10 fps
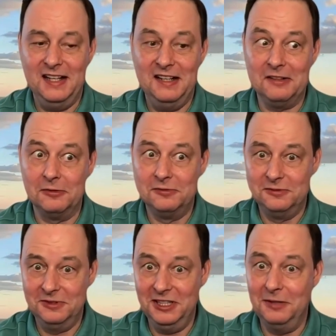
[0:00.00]
And it's a
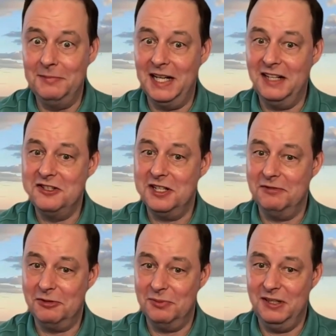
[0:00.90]
real mind
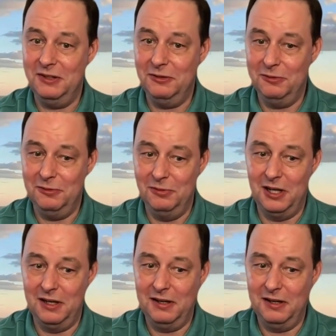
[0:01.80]
shift when you